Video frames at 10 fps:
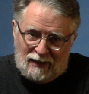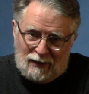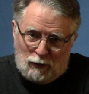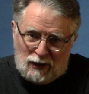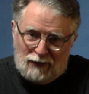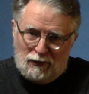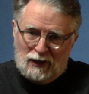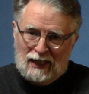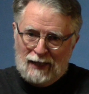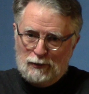there were
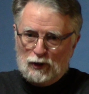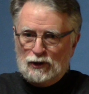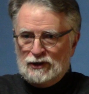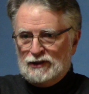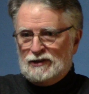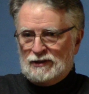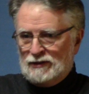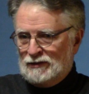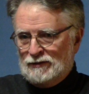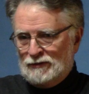different neighborhoods.
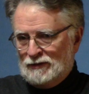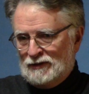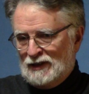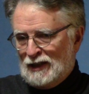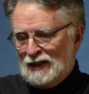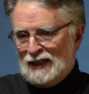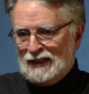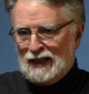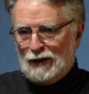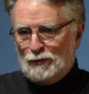Not
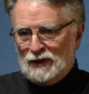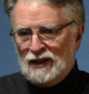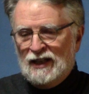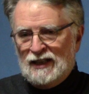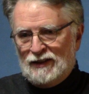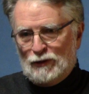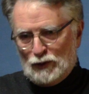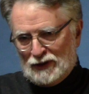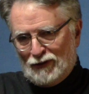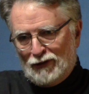like now, but there
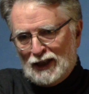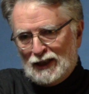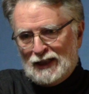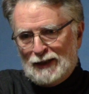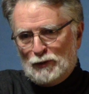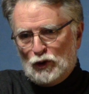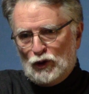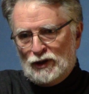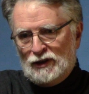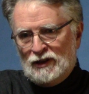was a Finn
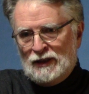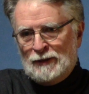neighborhood,